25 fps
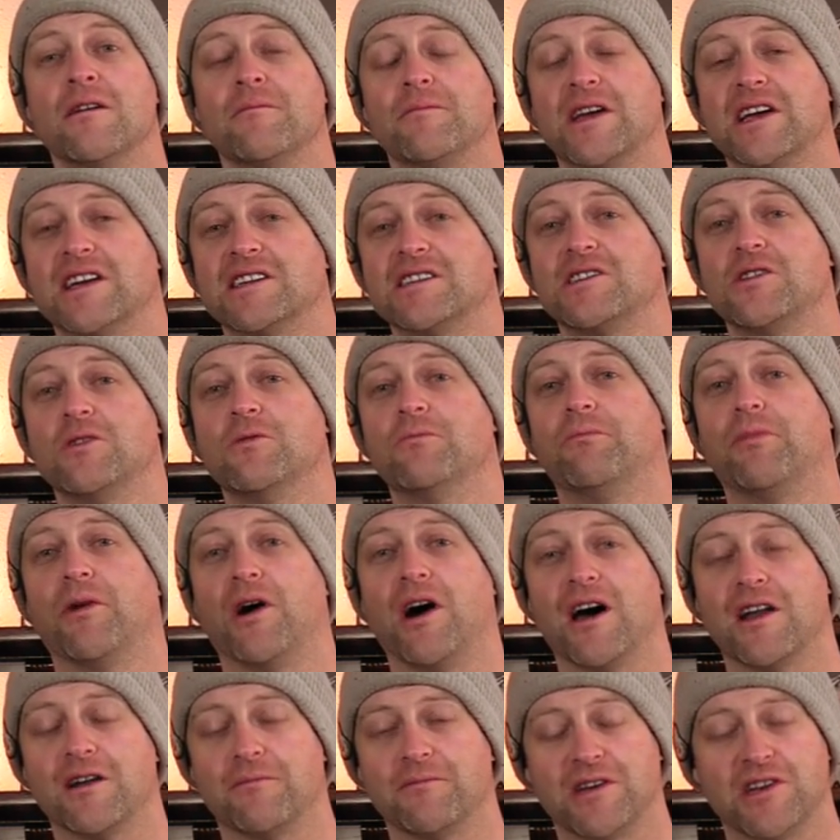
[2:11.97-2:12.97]
Because you
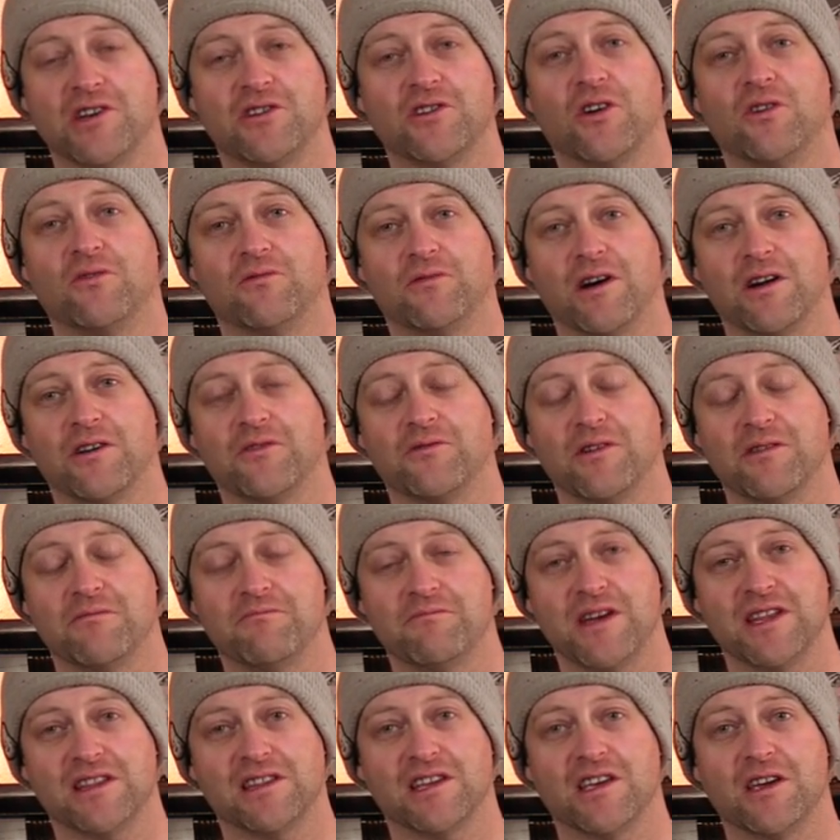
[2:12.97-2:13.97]
bought them and you don't want to
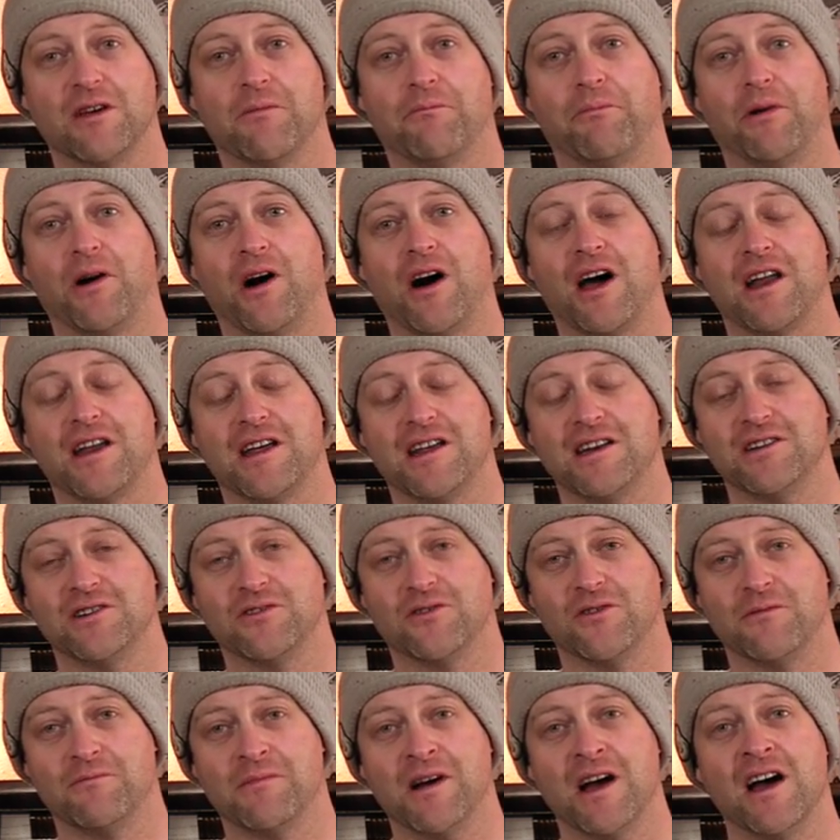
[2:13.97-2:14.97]
admit that you bought
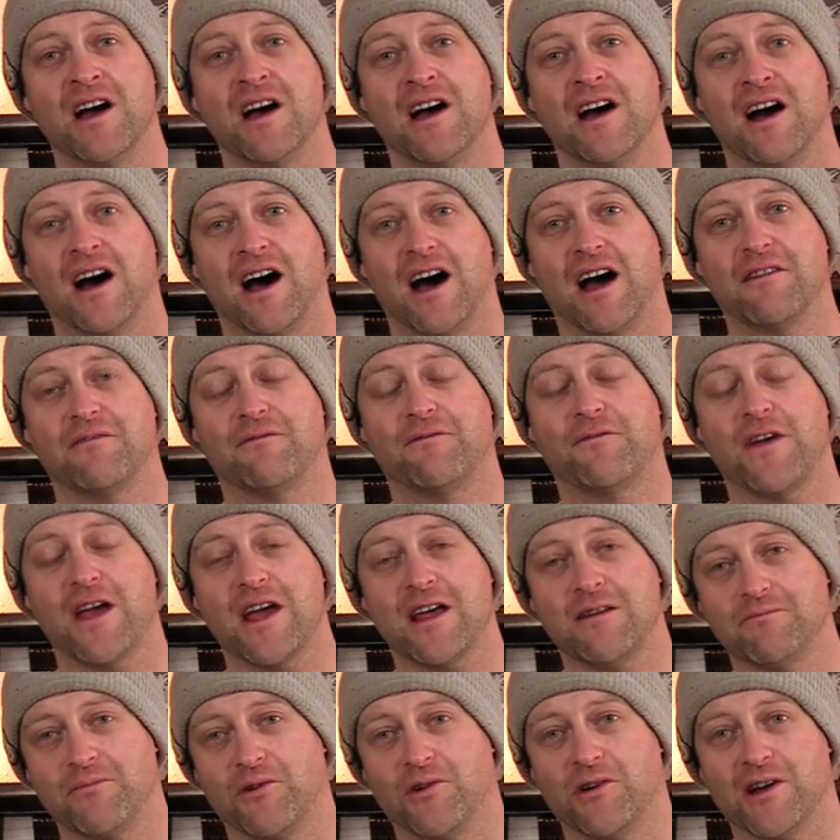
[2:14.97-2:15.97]
into them on
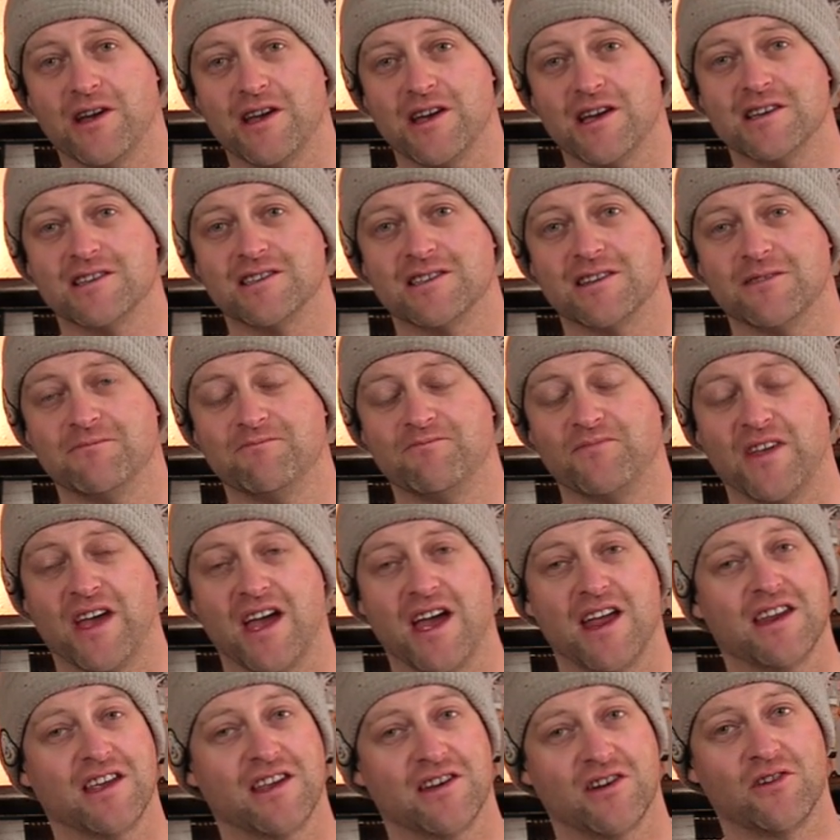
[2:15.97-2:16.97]
fanboyism
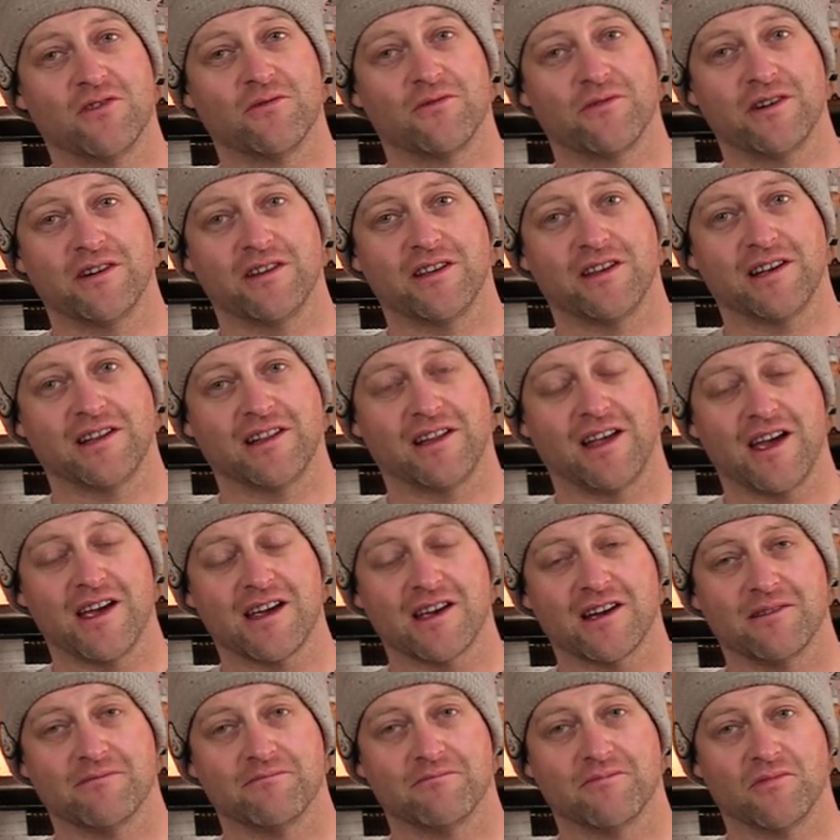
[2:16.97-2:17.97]
and you don't really
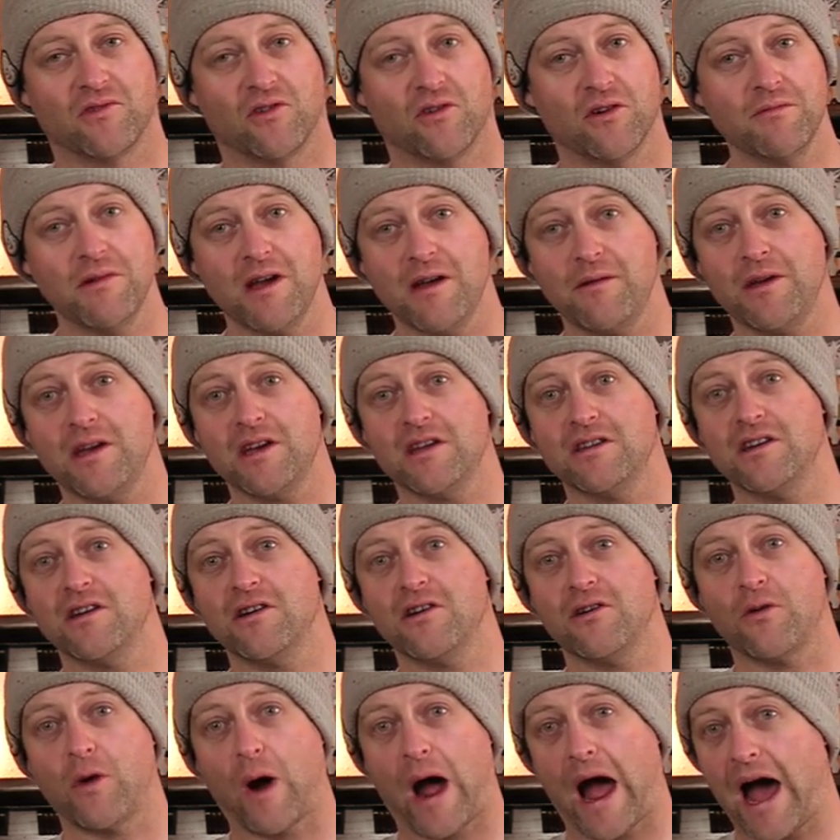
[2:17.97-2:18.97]
like them. Or maybe you
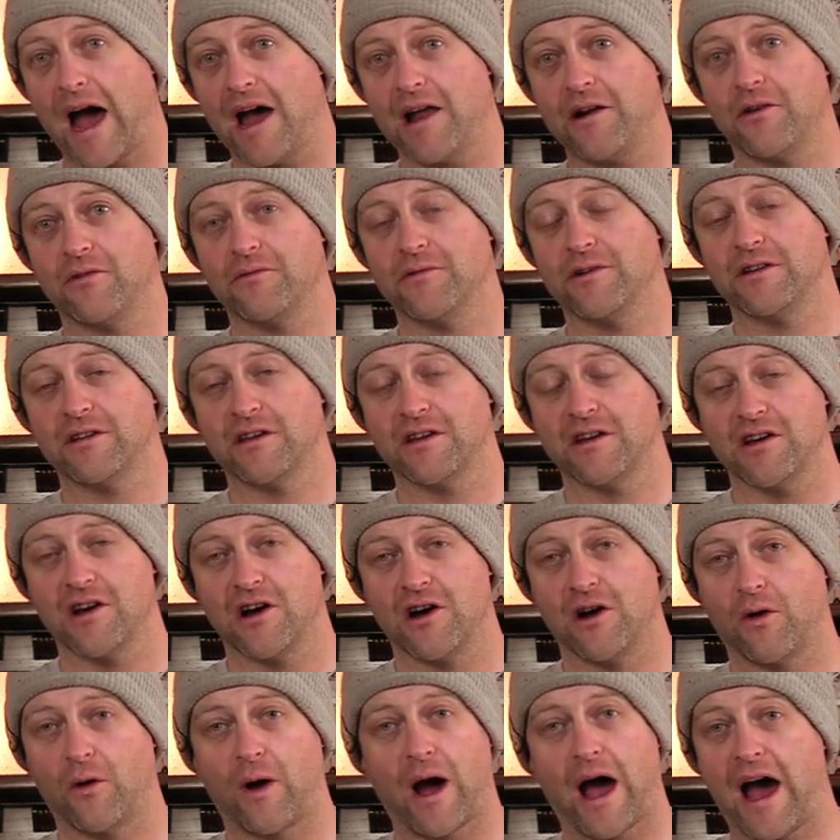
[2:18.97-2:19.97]
do. I don't really
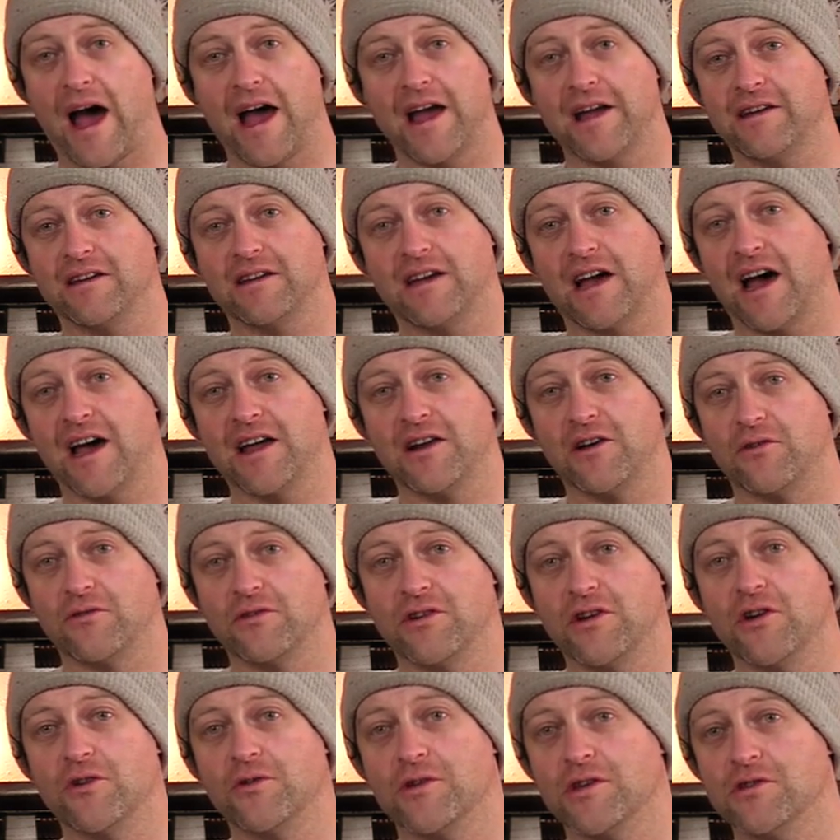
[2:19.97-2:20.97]
know. I, I
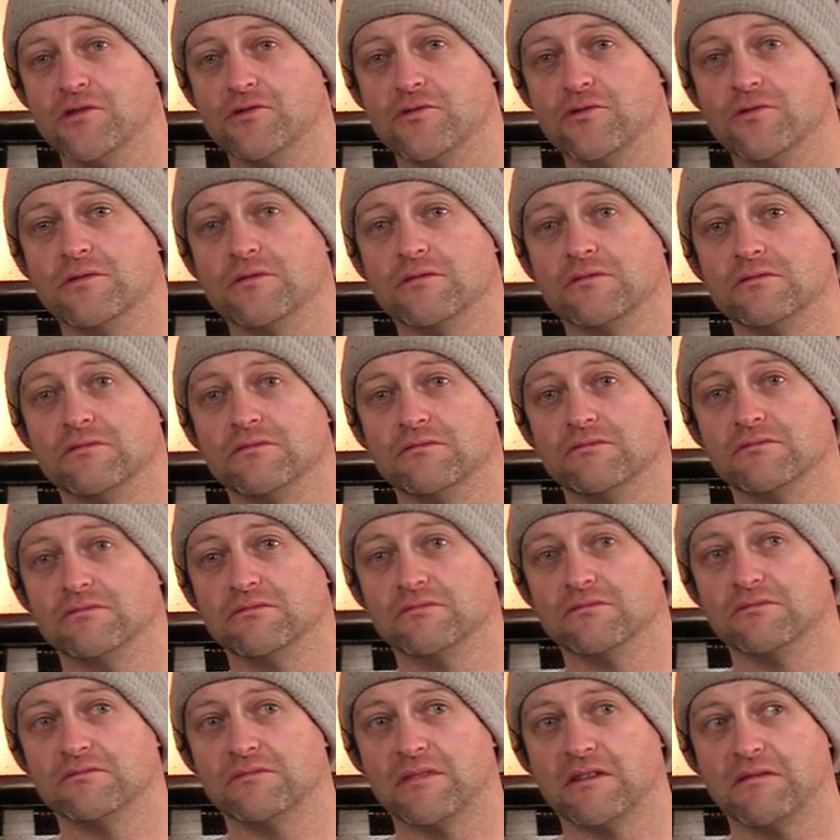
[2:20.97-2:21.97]
don't know you.
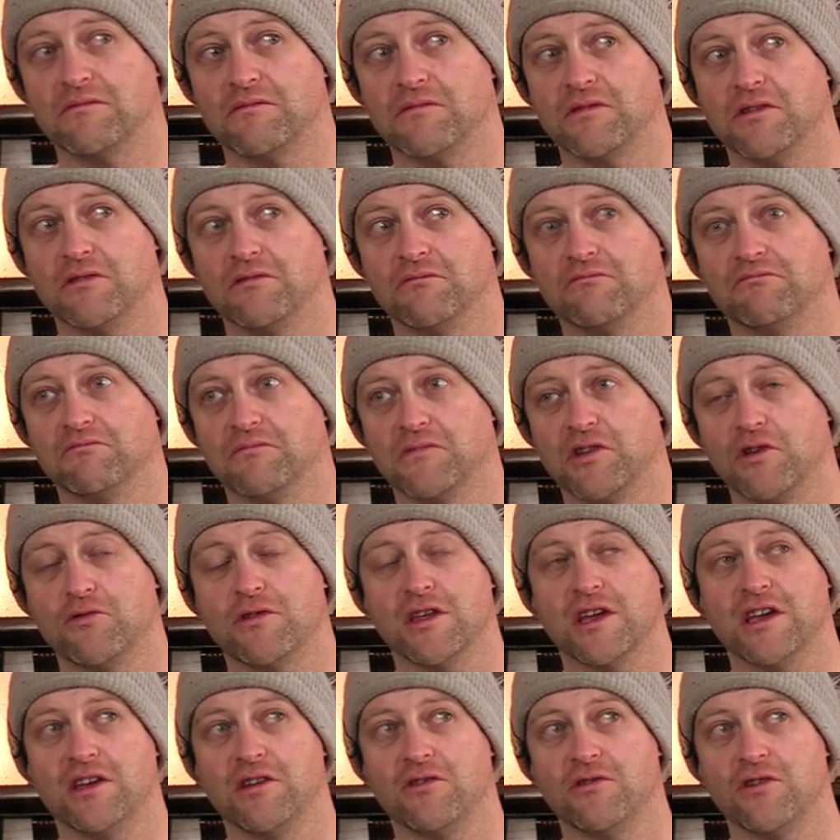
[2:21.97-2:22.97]
You
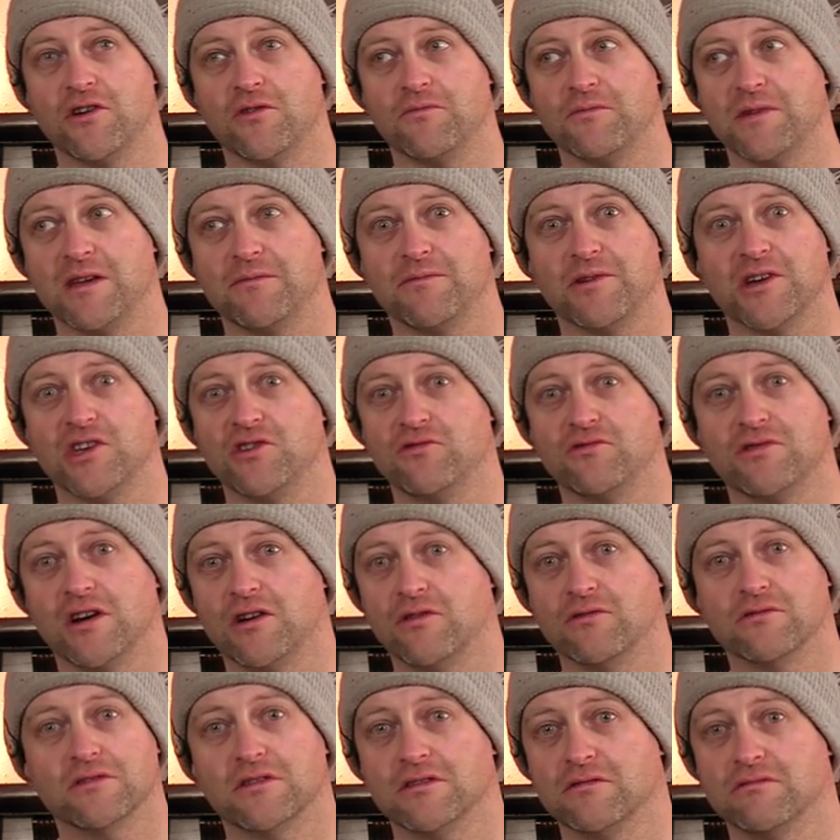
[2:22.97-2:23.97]
think you know me, but you
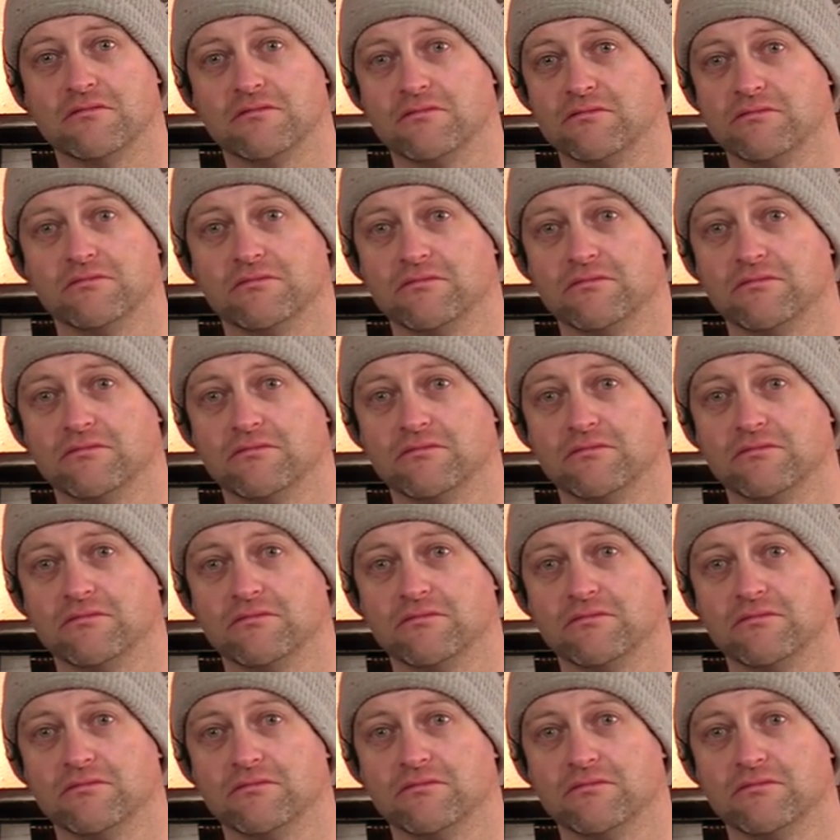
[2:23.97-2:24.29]
don't.